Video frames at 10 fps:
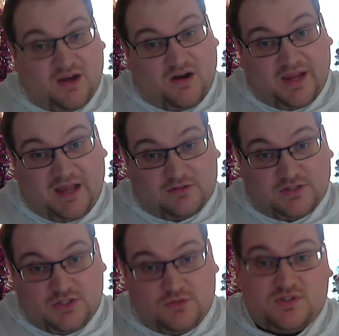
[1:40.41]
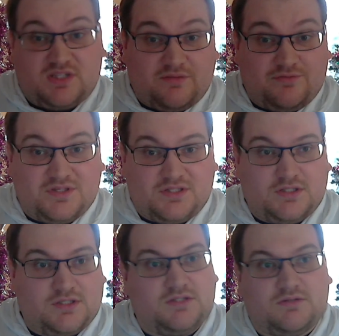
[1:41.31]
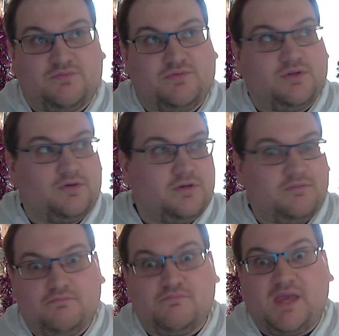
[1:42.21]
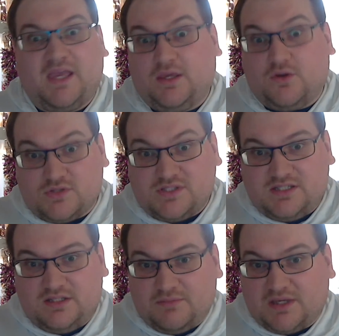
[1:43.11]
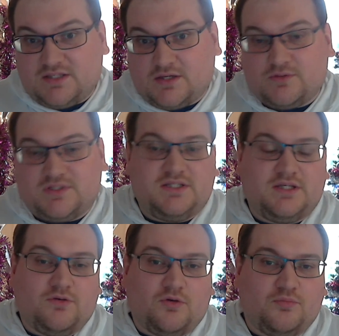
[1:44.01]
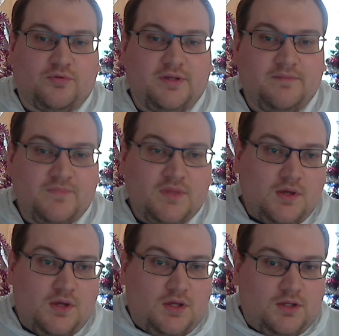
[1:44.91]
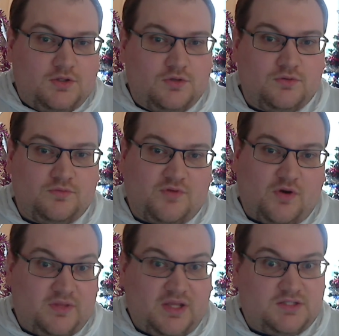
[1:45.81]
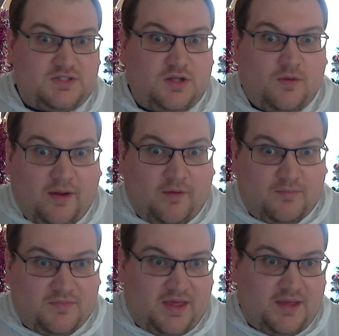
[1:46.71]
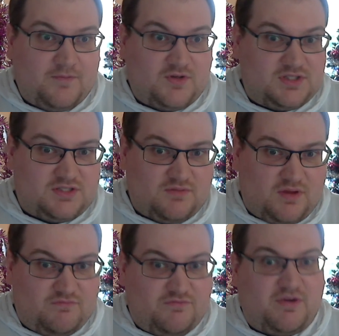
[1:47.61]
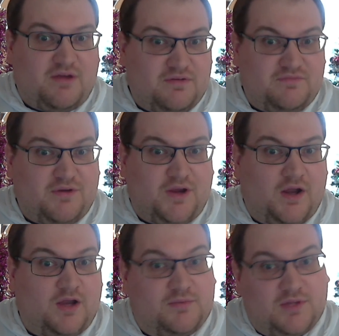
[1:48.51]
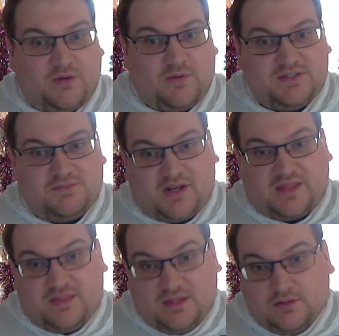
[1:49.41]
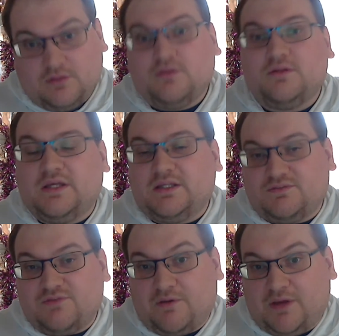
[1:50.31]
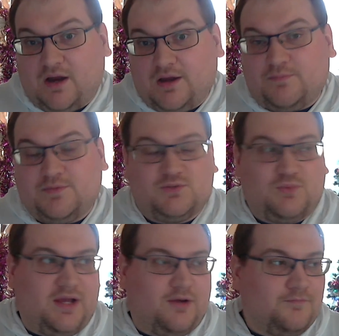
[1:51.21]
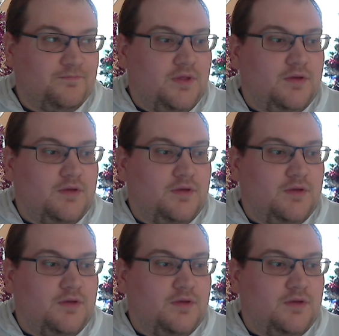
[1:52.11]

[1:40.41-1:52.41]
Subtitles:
high altitude, say for instance if we look at Mexico City Grand Prix, you've got next to no air up there because it's very, very high up, and likewise in Brazil it's very high up as well.